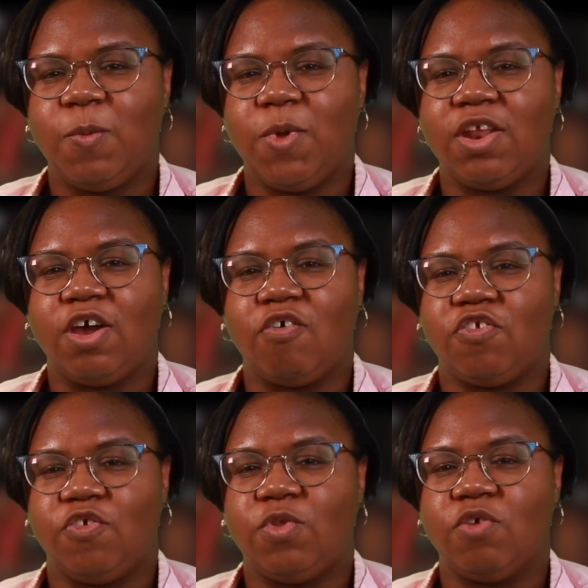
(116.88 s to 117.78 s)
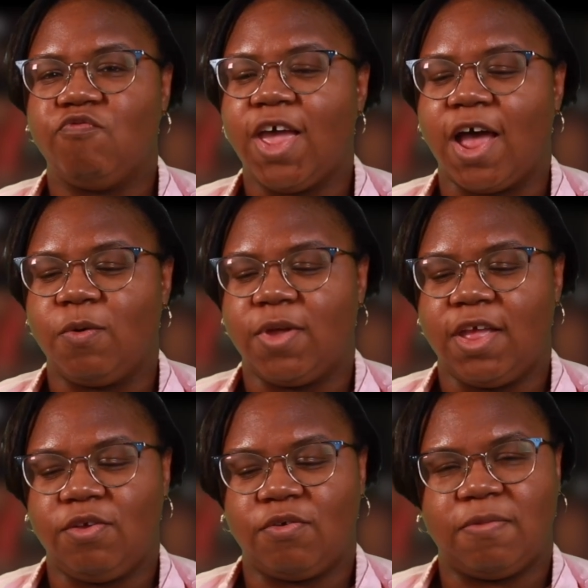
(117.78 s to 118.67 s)
we encourage you to
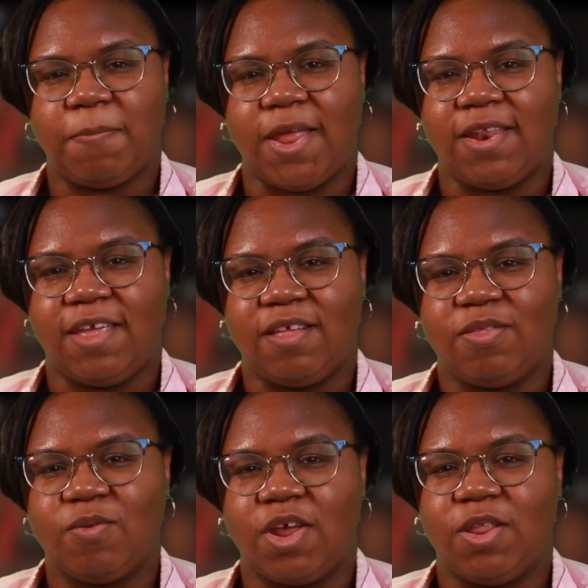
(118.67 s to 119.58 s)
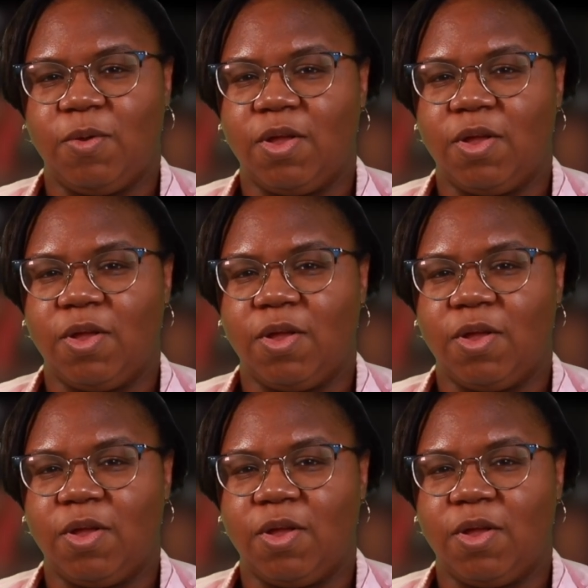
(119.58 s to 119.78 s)
reallocate your spending so that you